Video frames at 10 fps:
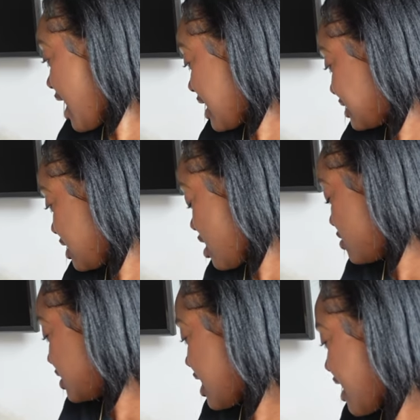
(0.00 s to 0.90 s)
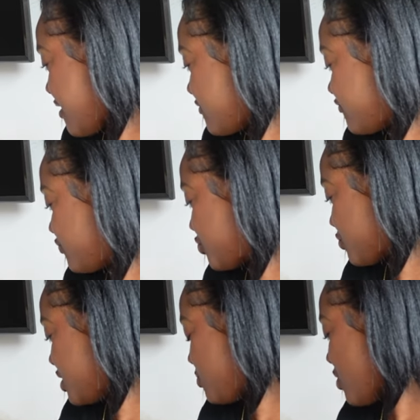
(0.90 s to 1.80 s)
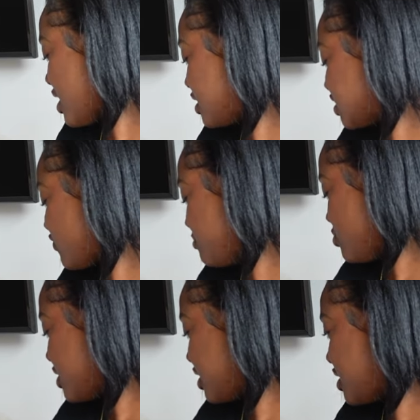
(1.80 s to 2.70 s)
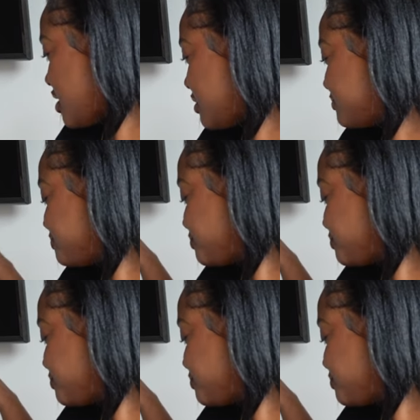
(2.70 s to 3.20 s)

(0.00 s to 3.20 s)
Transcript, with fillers: I think I only have 3 products for body care.